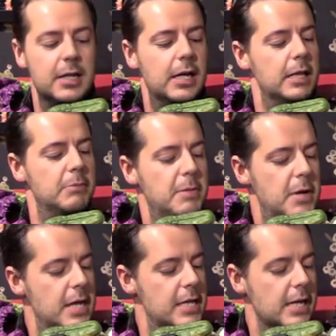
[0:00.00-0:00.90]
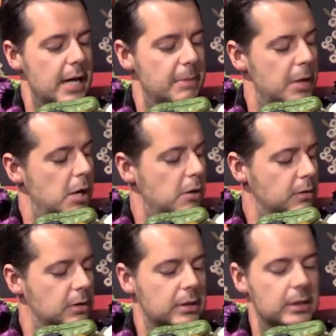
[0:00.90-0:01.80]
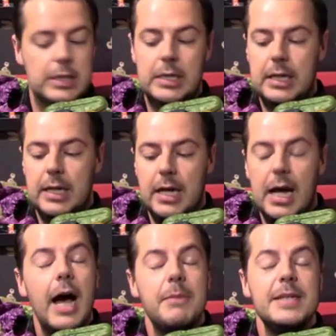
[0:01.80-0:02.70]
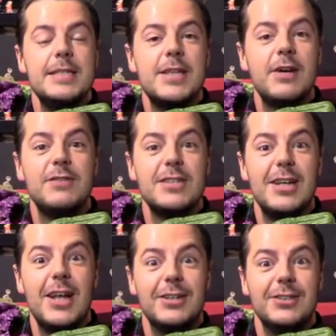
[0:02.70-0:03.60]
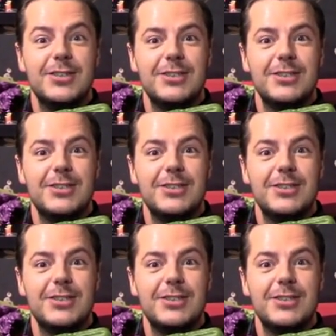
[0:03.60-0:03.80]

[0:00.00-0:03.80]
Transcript: At the moment I think I'm being served as lunch.